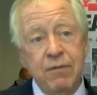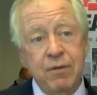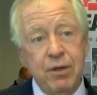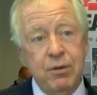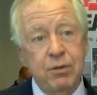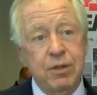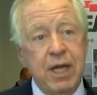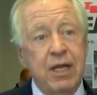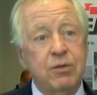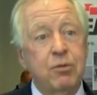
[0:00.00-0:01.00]
of
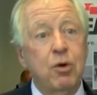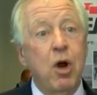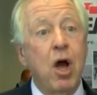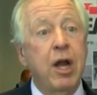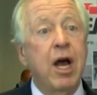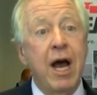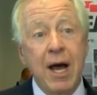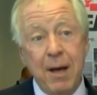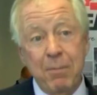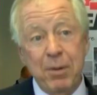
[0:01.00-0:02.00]
used has gone
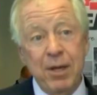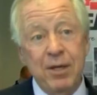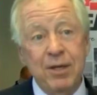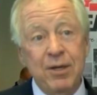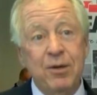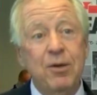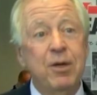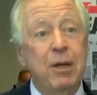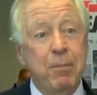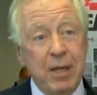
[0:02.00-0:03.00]
up.
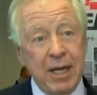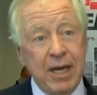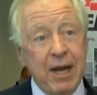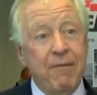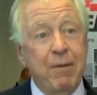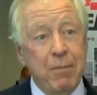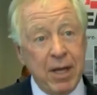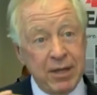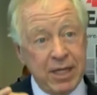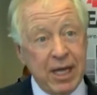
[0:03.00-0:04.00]
Typically every
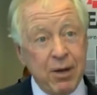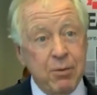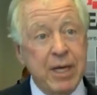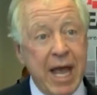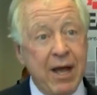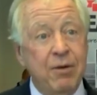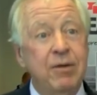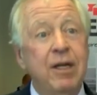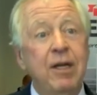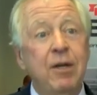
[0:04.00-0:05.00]
month they go
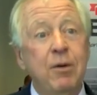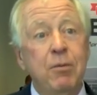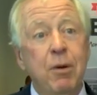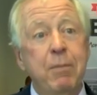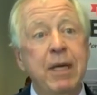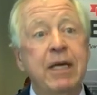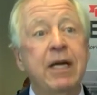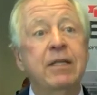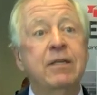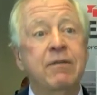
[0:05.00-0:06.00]
down. Well,
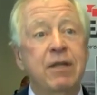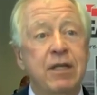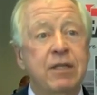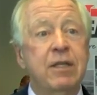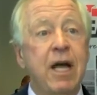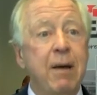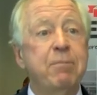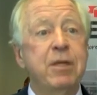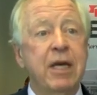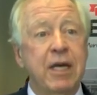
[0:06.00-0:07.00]
because of this
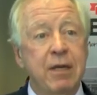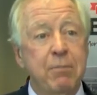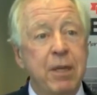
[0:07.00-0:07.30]
uptick in